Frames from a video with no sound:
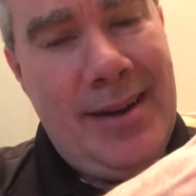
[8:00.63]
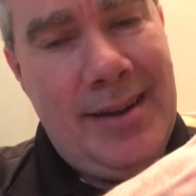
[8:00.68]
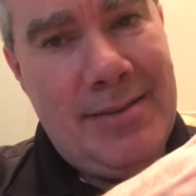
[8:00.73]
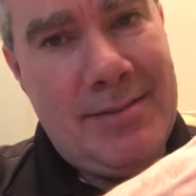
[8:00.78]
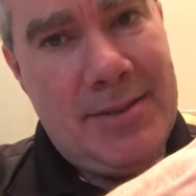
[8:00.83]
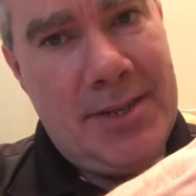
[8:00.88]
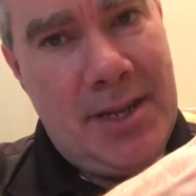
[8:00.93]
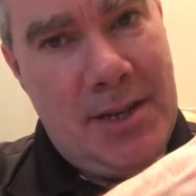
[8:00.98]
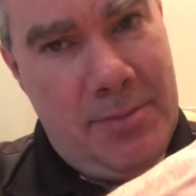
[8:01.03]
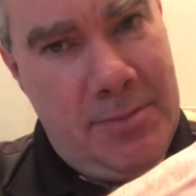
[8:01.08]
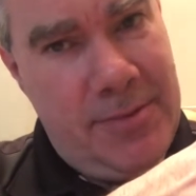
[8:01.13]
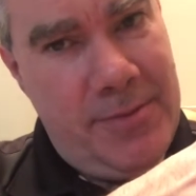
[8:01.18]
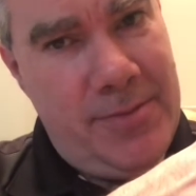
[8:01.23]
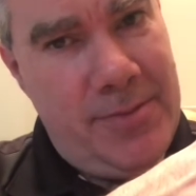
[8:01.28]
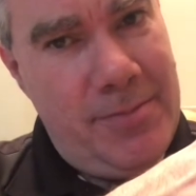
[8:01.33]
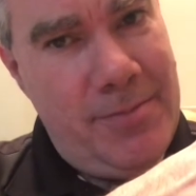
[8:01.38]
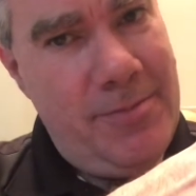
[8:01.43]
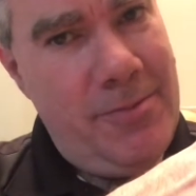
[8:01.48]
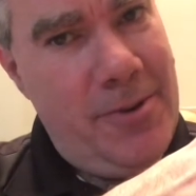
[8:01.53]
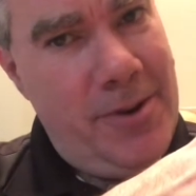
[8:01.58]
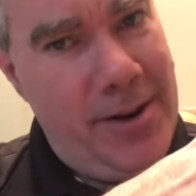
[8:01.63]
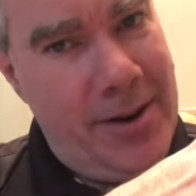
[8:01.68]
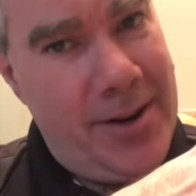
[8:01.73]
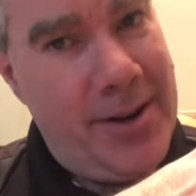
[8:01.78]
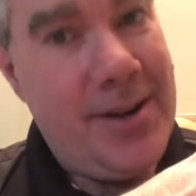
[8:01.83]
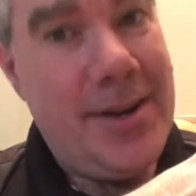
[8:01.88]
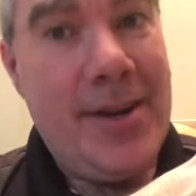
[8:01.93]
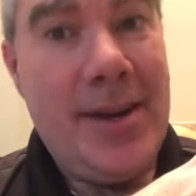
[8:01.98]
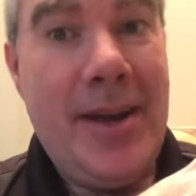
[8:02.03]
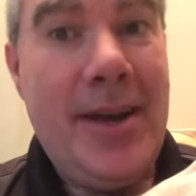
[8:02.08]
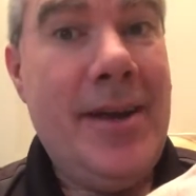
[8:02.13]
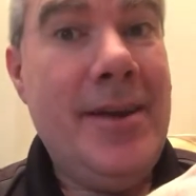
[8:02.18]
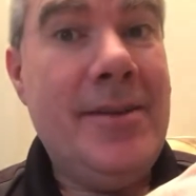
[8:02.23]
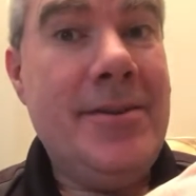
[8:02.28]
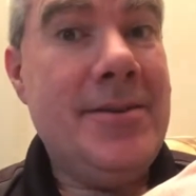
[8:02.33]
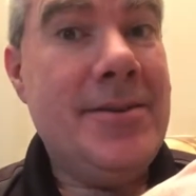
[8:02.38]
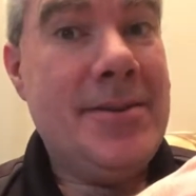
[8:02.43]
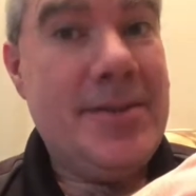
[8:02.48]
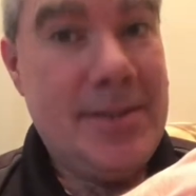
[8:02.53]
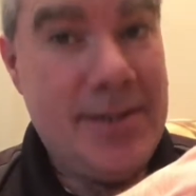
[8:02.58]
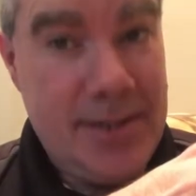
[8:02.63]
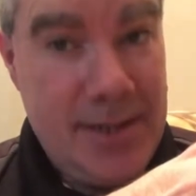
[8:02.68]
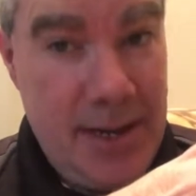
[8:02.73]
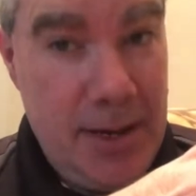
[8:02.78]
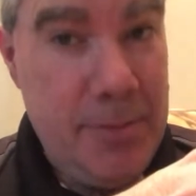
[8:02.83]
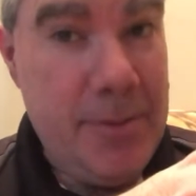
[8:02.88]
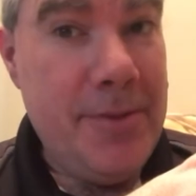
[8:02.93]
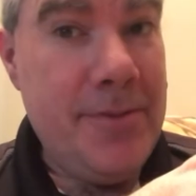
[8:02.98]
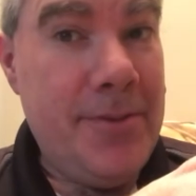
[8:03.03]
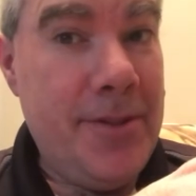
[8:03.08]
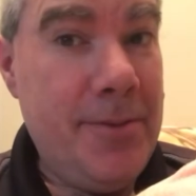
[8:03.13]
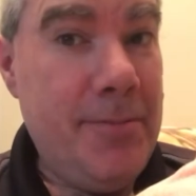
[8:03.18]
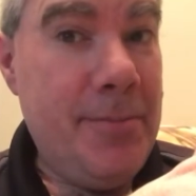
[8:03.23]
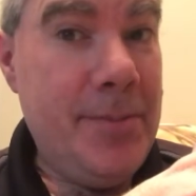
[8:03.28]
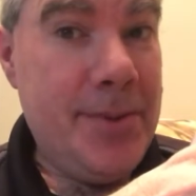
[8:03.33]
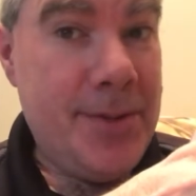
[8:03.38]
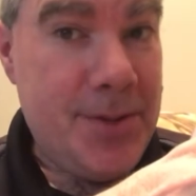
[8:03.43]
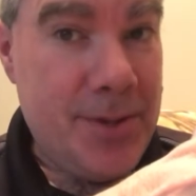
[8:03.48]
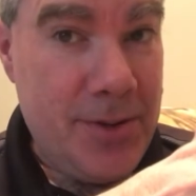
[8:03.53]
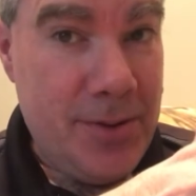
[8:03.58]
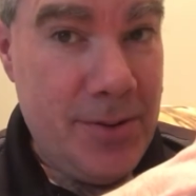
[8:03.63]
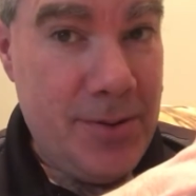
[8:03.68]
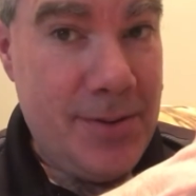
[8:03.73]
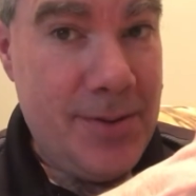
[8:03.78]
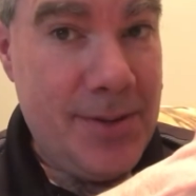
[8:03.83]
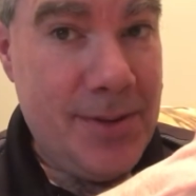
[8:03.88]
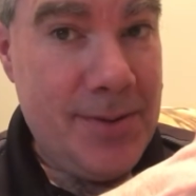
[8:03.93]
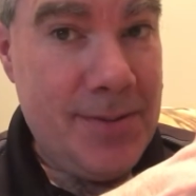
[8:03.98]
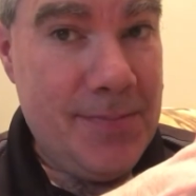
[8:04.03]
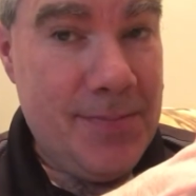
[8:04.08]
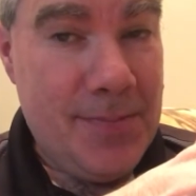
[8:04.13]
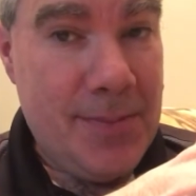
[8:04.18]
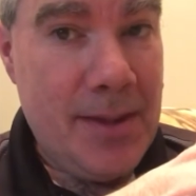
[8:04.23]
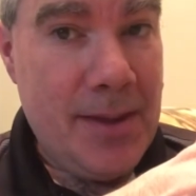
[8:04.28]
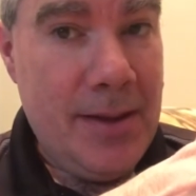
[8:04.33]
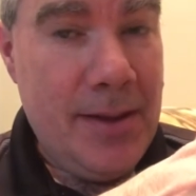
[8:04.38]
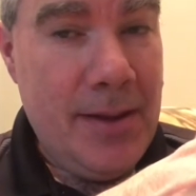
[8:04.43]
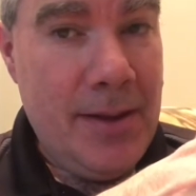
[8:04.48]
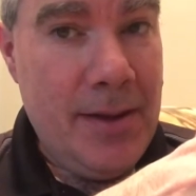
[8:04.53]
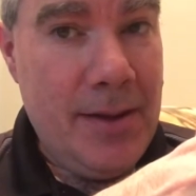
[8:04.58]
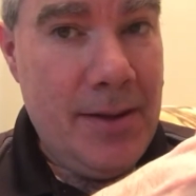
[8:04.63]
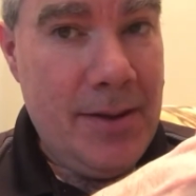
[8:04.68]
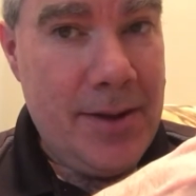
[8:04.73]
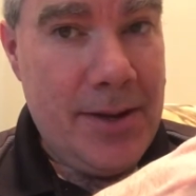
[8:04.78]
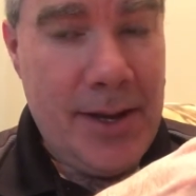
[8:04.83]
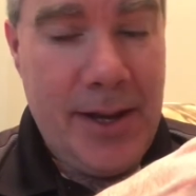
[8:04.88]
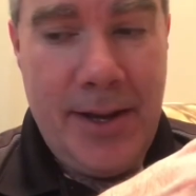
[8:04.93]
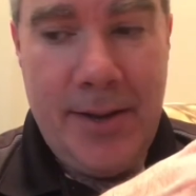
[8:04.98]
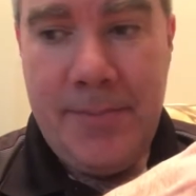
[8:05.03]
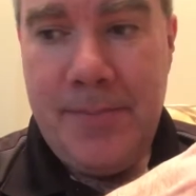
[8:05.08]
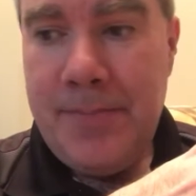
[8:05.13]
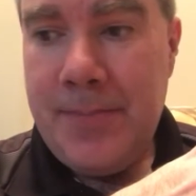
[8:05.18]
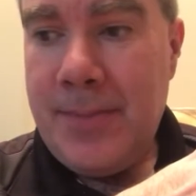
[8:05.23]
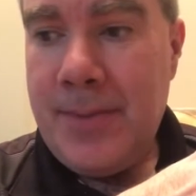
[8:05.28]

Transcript: Some of them work and some of them don't, okay?